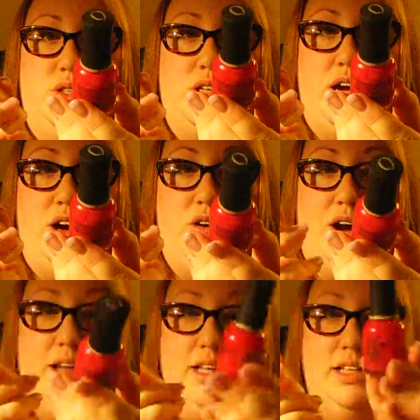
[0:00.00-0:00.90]

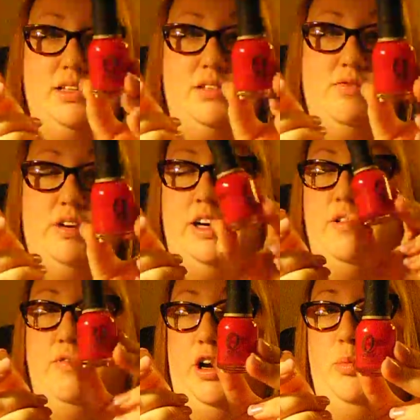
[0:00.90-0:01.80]
So I think that's a
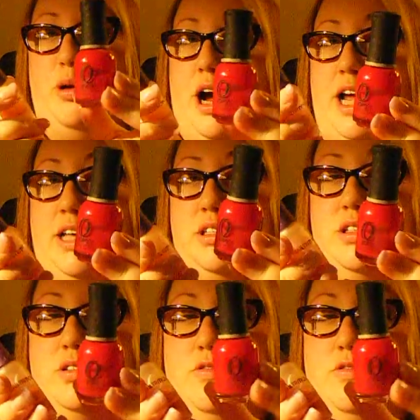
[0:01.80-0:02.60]
very fair price